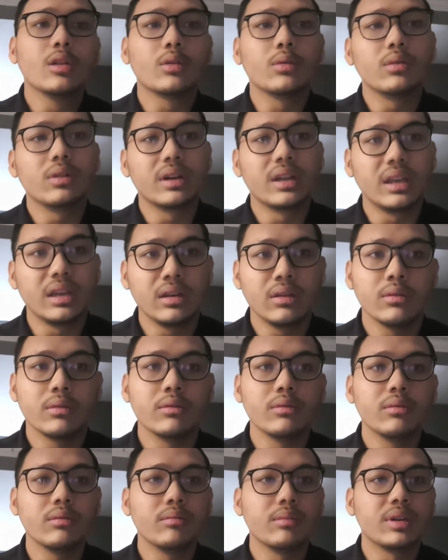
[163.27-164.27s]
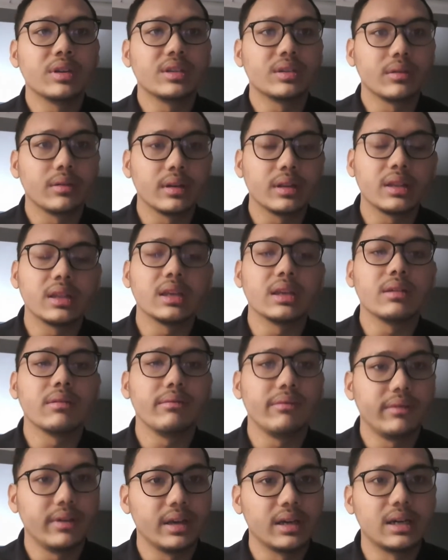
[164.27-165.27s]
to a new maturity
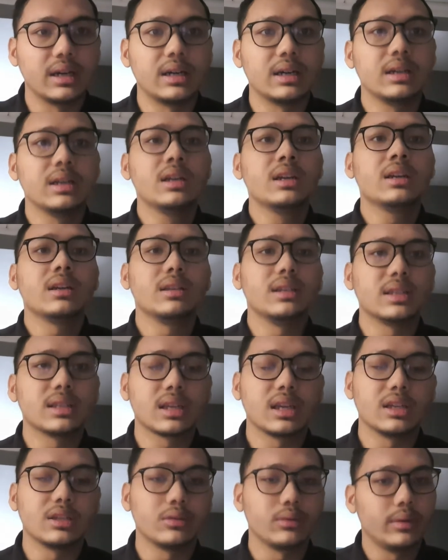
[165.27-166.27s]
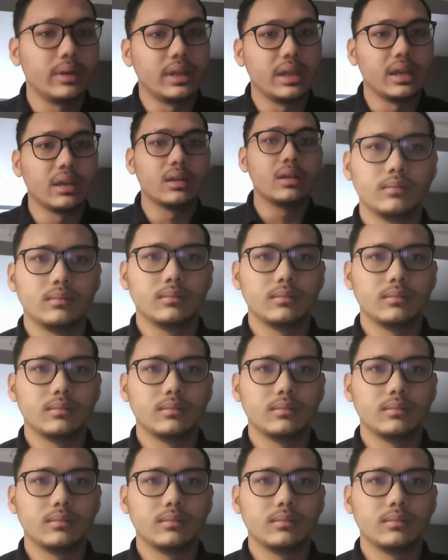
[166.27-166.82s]
via rescheduling.